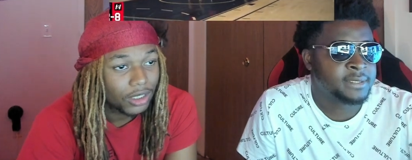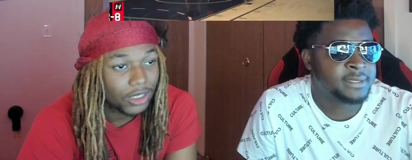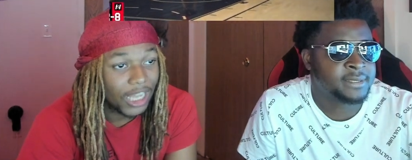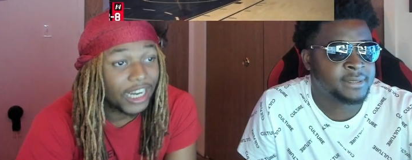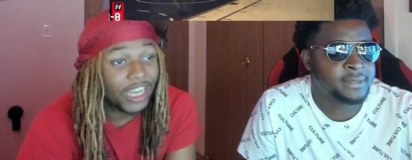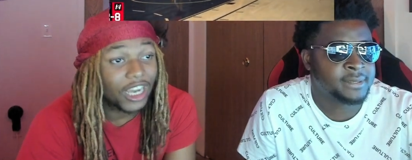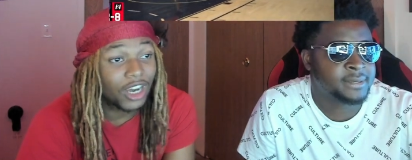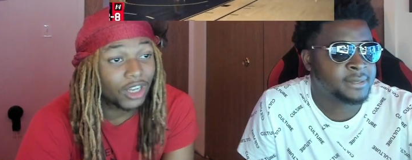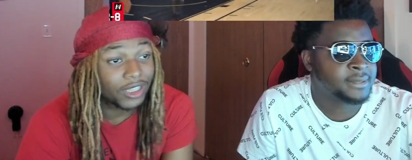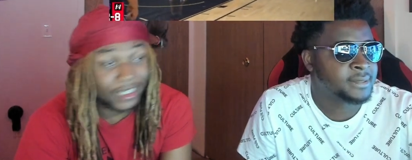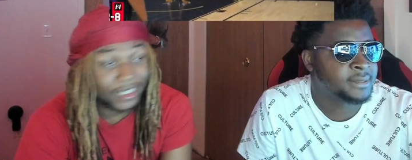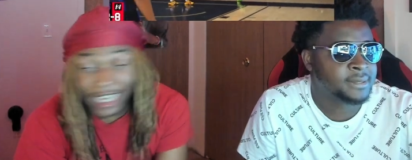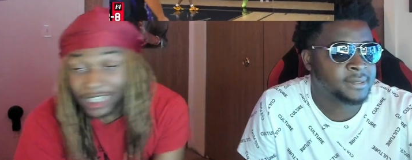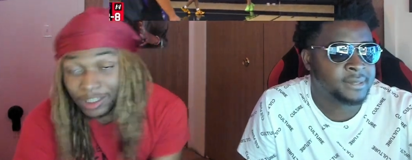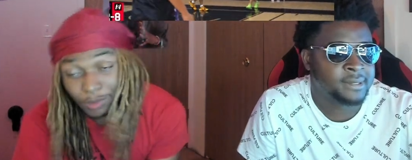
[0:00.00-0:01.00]
Speaker 1: That nigga,
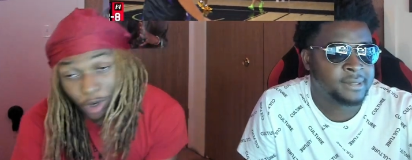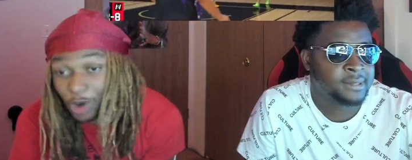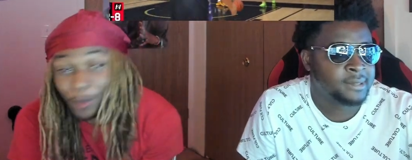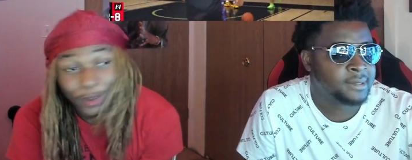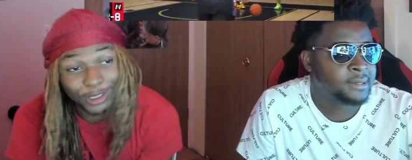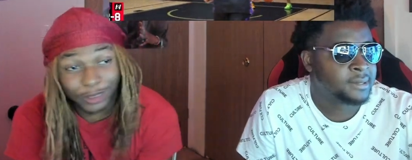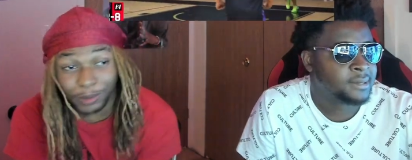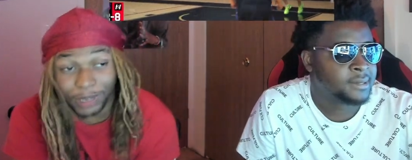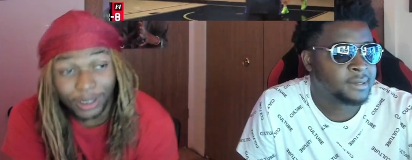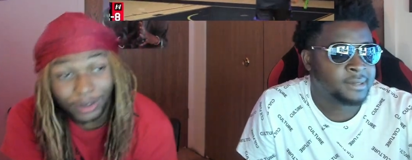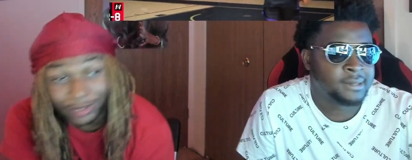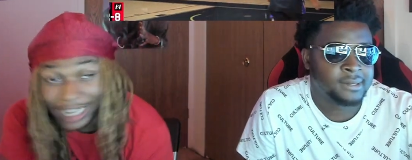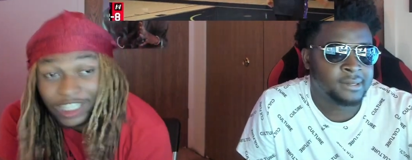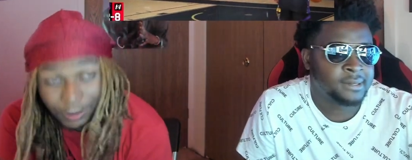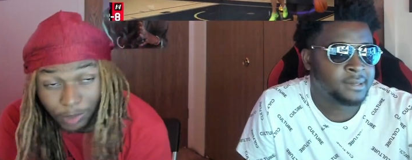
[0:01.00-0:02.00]
they some hoopers, bro.
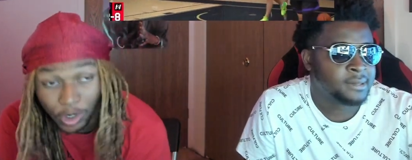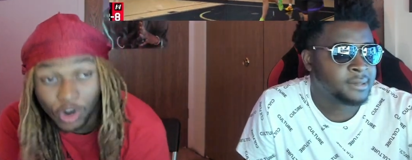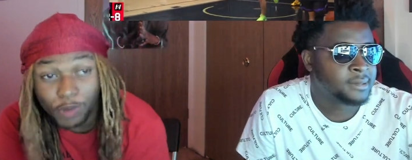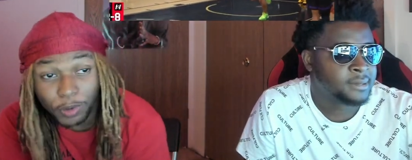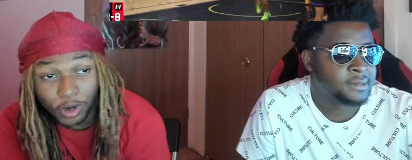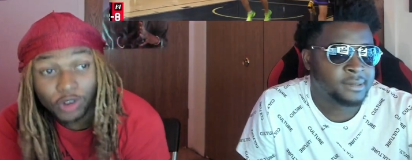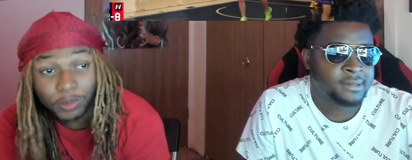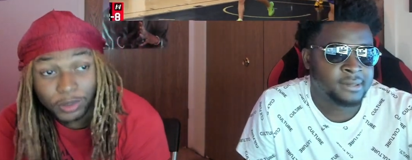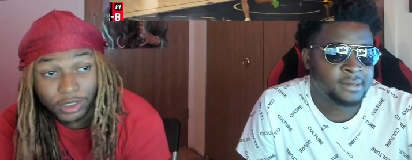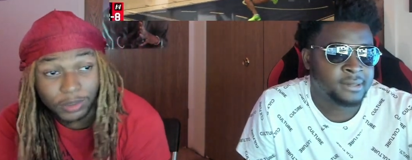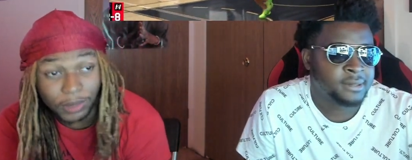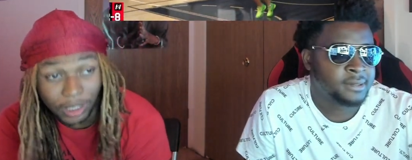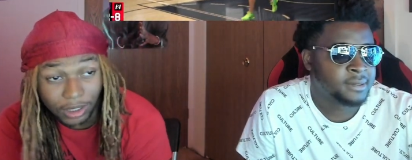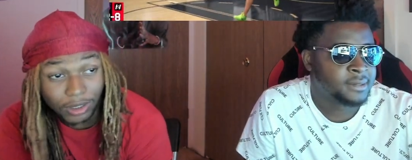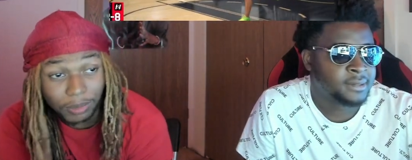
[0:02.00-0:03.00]
They some hooper hoopers,
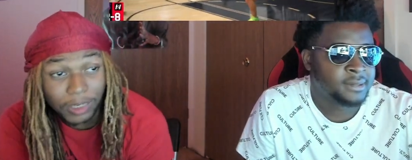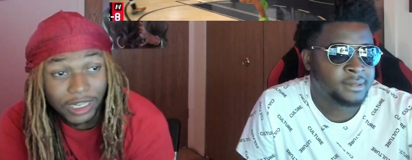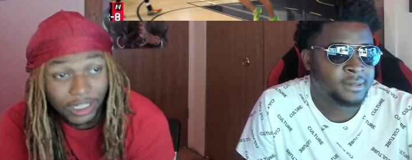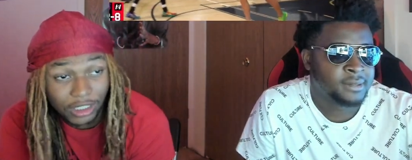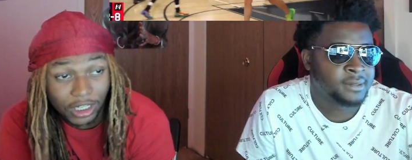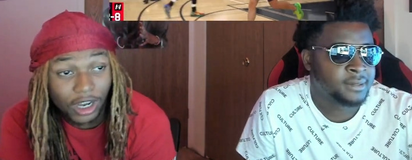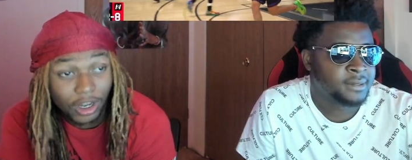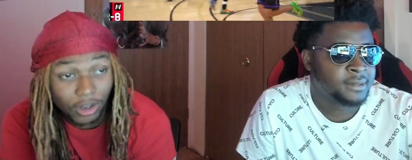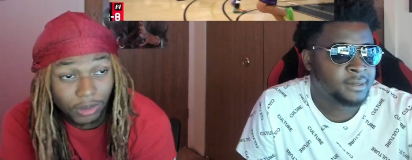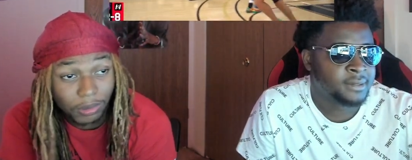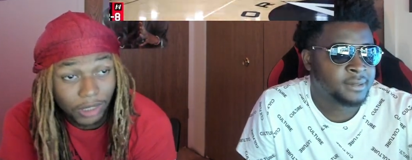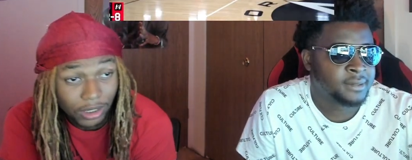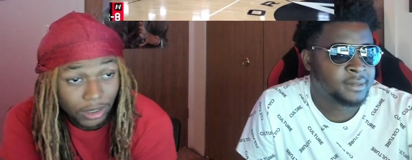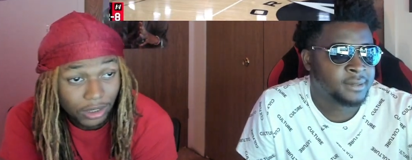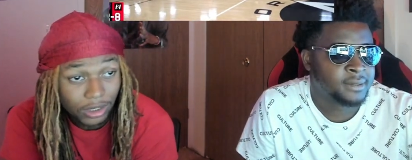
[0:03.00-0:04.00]
bro. Them niggas cold,
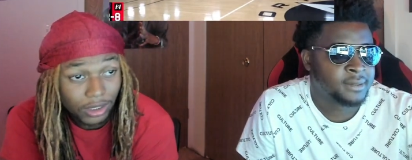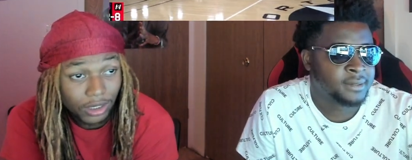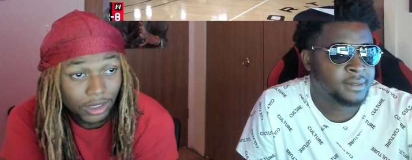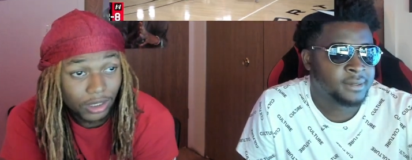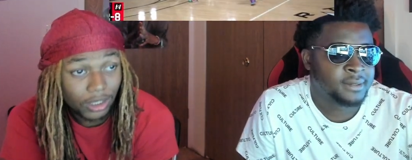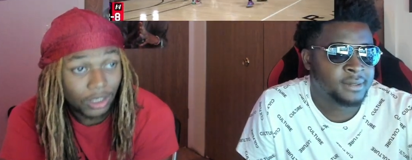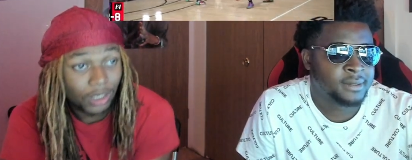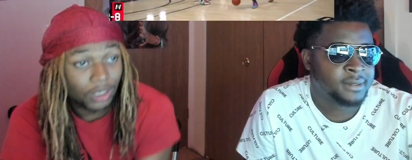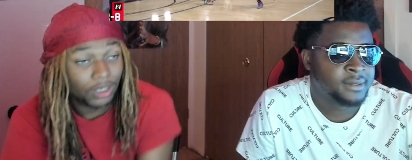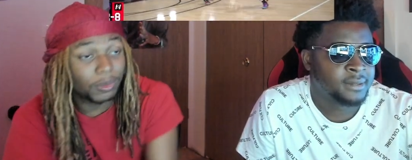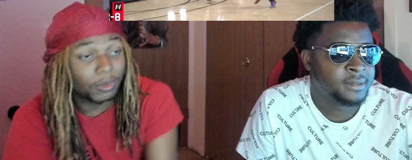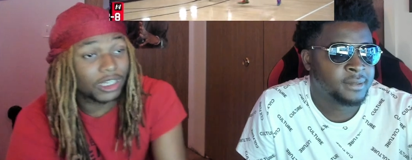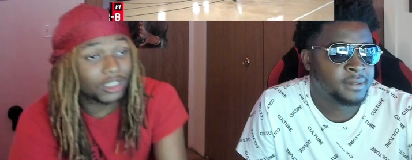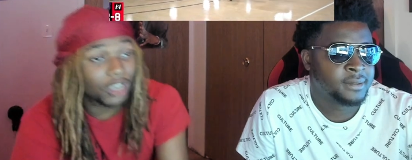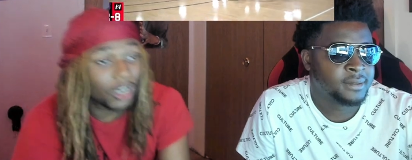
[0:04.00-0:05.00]
bro. Them
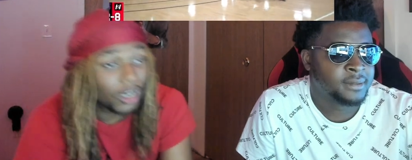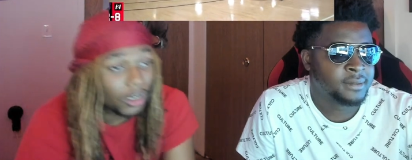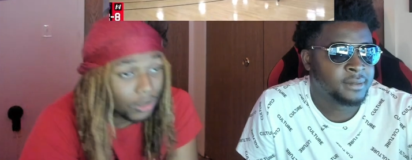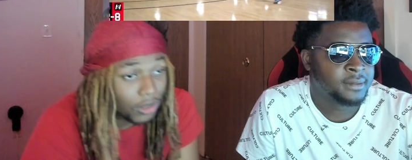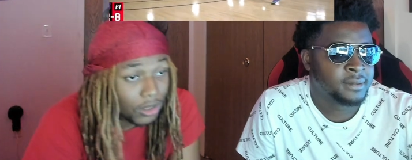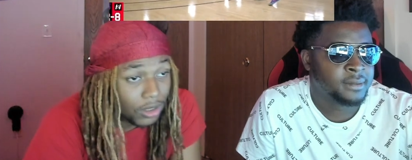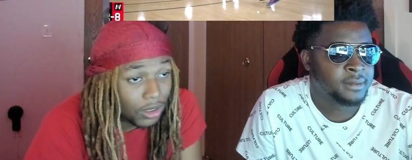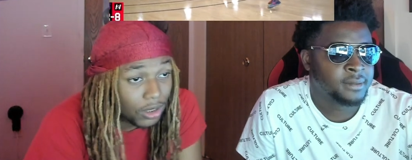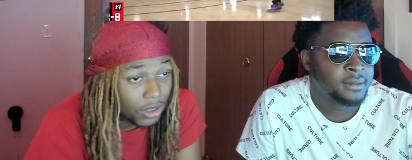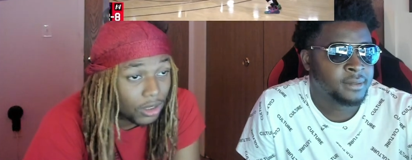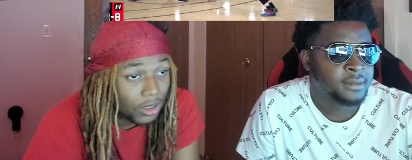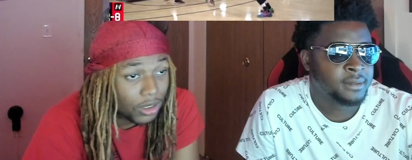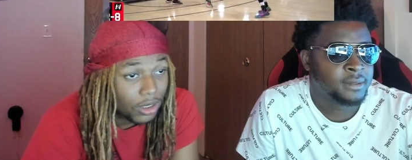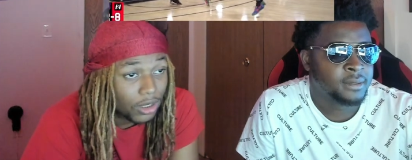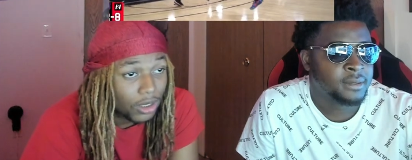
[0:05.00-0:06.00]
niggas cold.
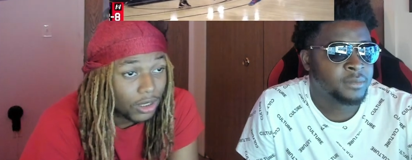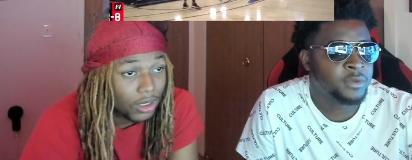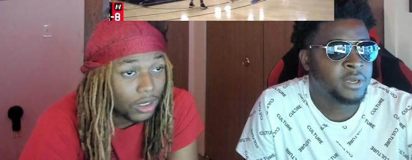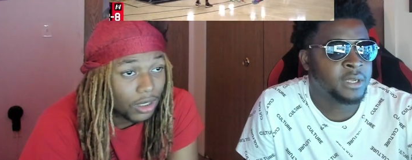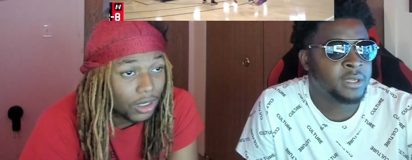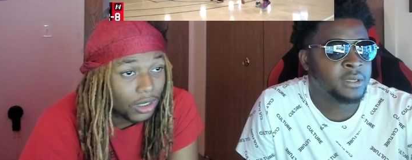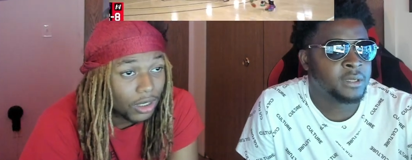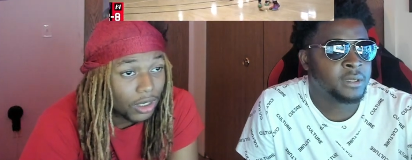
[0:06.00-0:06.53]
Come on